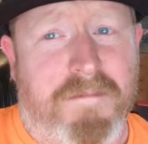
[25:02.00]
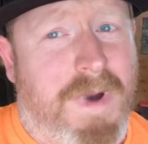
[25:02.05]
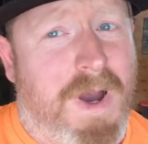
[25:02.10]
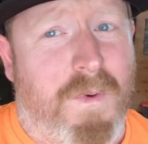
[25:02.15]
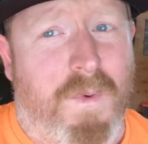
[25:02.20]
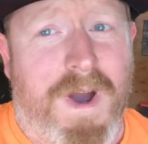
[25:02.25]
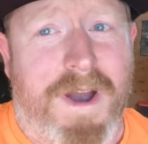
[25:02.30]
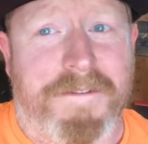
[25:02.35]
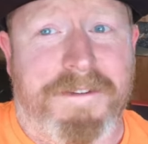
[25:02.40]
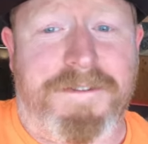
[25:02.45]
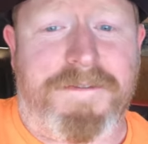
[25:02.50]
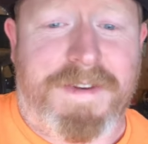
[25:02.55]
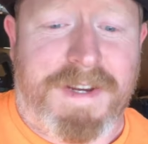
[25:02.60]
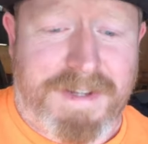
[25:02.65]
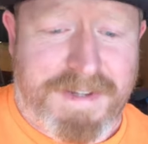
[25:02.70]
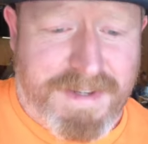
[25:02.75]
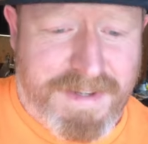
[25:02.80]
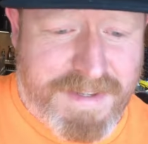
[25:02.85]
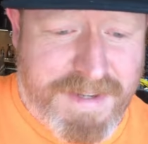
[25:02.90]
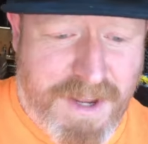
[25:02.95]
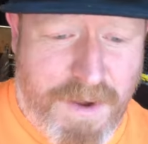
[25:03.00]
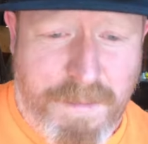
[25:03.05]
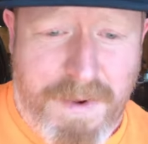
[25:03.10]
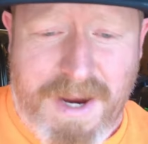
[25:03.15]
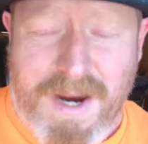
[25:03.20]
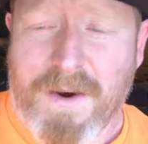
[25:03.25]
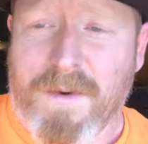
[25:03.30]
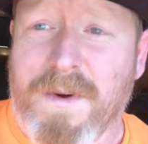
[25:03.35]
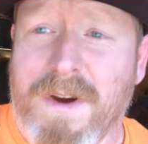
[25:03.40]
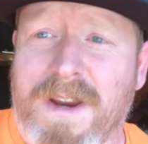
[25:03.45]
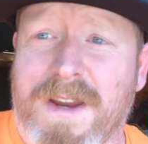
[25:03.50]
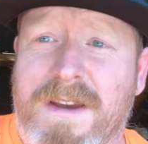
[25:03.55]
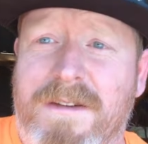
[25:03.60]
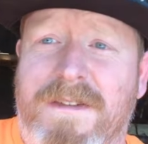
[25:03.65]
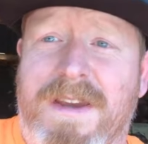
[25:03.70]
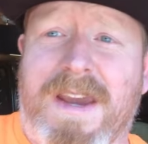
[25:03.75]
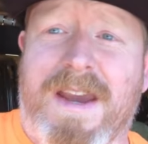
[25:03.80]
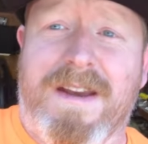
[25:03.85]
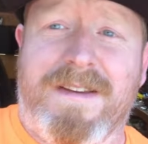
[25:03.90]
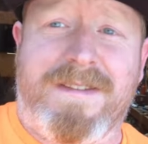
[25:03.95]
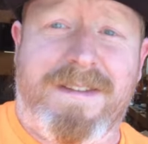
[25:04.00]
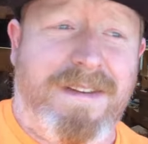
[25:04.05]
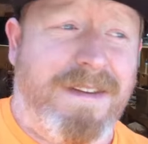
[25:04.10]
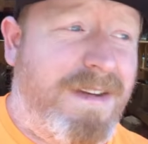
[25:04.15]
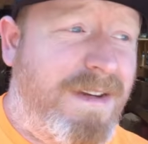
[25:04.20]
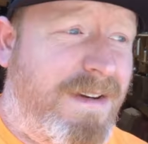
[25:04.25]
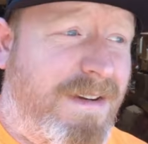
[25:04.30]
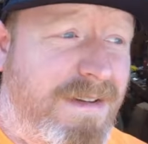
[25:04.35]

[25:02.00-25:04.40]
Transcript: My wife's fixing to tell me I reek of gasoline